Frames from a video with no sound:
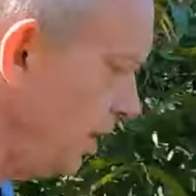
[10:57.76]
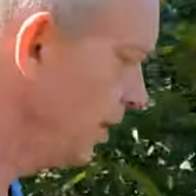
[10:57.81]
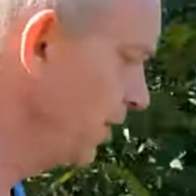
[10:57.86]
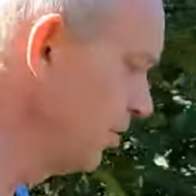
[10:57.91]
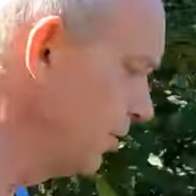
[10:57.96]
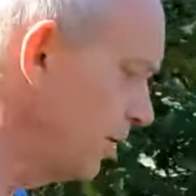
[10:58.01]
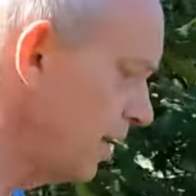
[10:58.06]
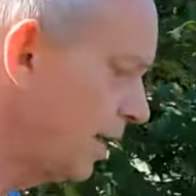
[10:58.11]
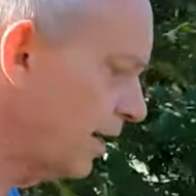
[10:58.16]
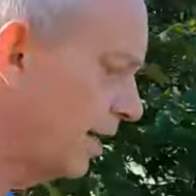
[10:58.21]

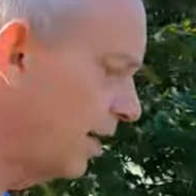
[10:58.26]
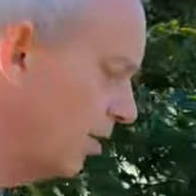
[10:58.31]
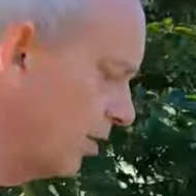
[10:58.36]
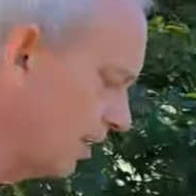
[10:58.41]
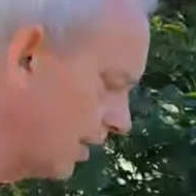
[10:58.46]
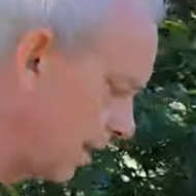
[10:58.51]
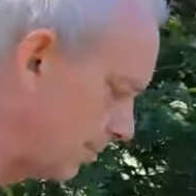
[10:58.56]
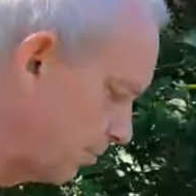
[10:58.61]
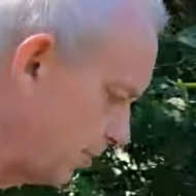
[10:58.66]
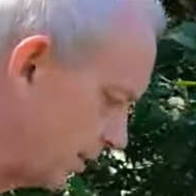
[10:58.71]
the other night
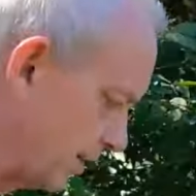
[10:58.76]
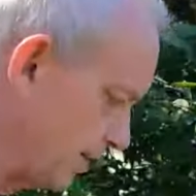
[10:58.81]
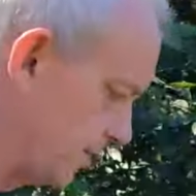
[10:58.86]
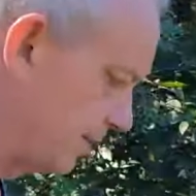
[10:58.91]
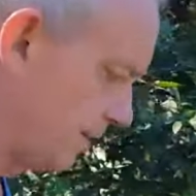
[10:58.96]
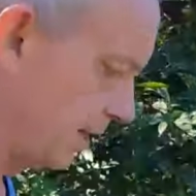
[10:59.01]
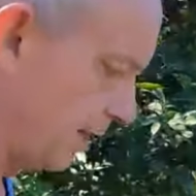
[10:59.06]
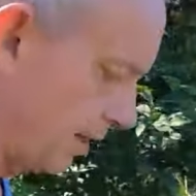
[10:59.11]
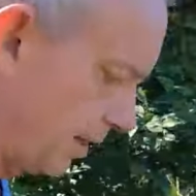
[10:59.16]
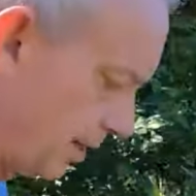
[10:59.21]
Carolyn got pretty
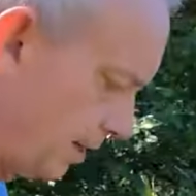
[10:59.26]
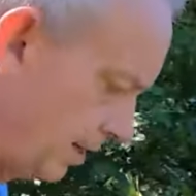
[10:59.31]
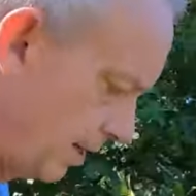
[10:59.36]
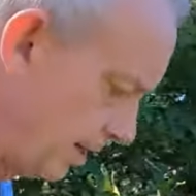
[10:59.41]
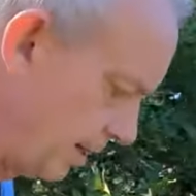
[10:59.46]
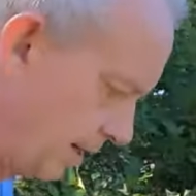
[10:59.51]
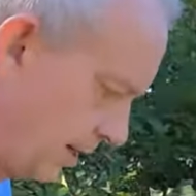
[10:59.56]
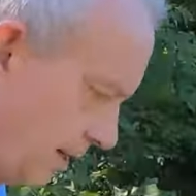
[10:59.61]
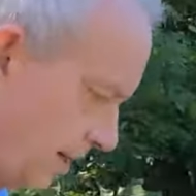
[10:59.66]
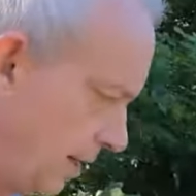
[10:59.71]
sick.
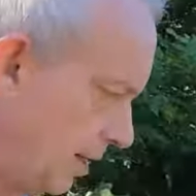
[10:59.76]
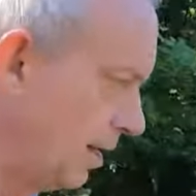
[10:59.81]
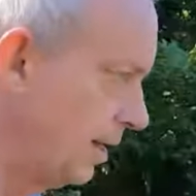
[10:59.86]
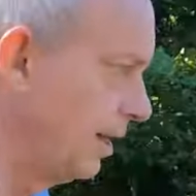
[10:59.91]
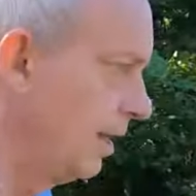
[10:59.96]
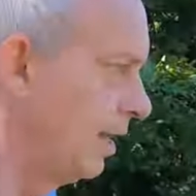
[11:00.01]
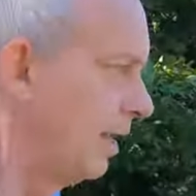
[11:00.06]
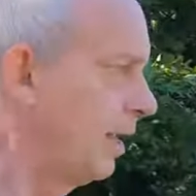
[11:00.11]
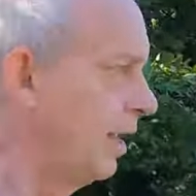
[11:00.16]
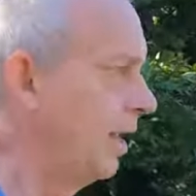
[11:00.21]

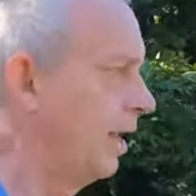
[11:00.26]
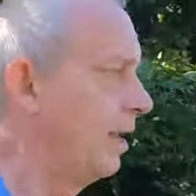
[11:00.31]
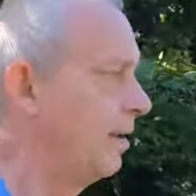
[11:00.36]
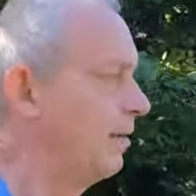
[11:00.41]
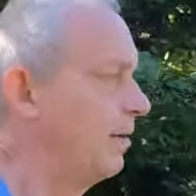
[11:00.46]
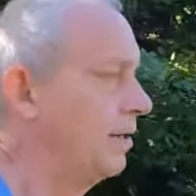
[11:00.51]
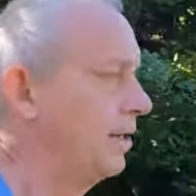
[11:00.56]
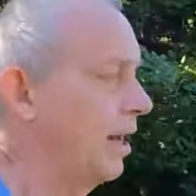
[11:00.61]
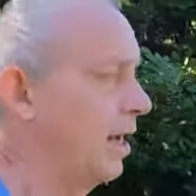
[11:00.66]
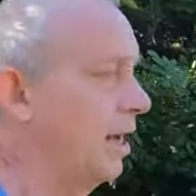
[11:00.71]

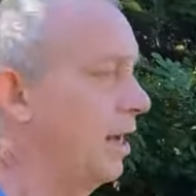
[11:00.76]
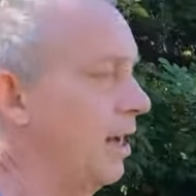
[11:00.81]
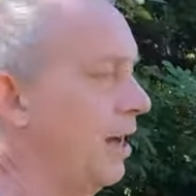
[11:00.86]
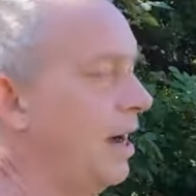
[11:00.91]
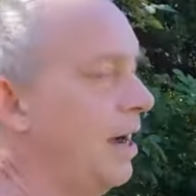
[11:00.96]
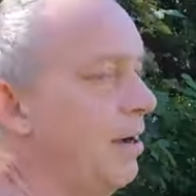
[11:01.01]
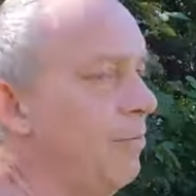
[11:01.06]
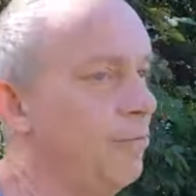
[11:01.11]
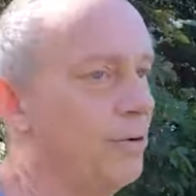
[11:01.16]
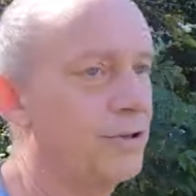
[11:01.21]
And
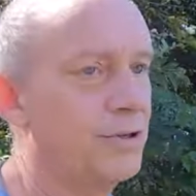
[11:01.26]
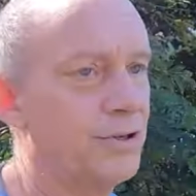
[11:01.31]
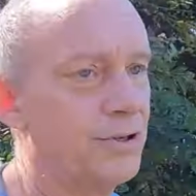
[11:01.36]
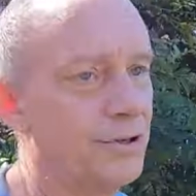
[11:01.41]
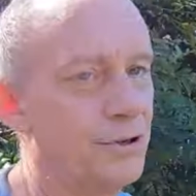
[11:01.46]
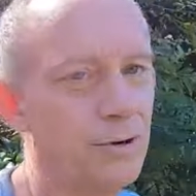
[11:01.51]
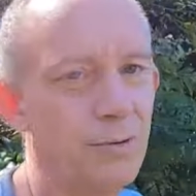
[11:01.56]
I wasn't